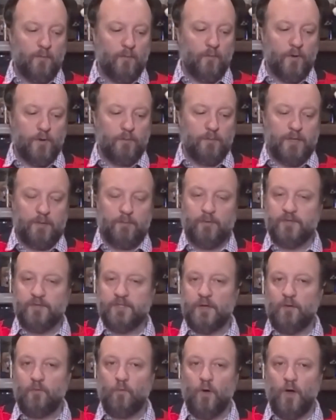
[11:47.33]
when people
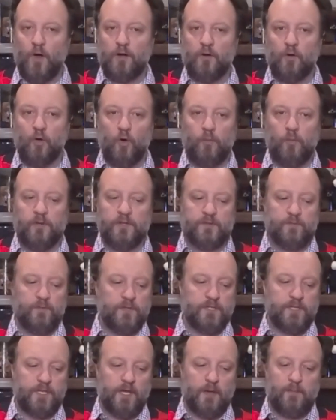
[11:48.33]
say water opens
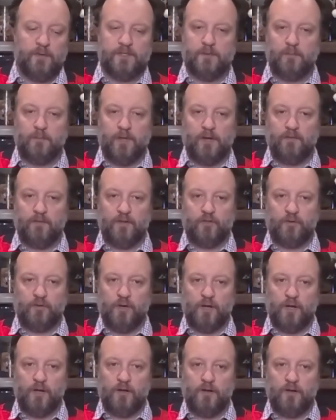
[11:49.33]
whiskey up, it's a bit of a
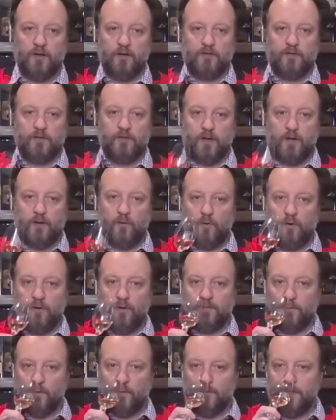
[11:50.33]
trigger
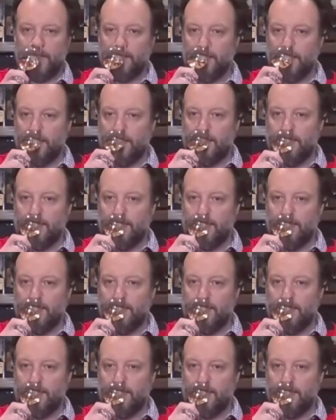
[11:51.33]
word for me.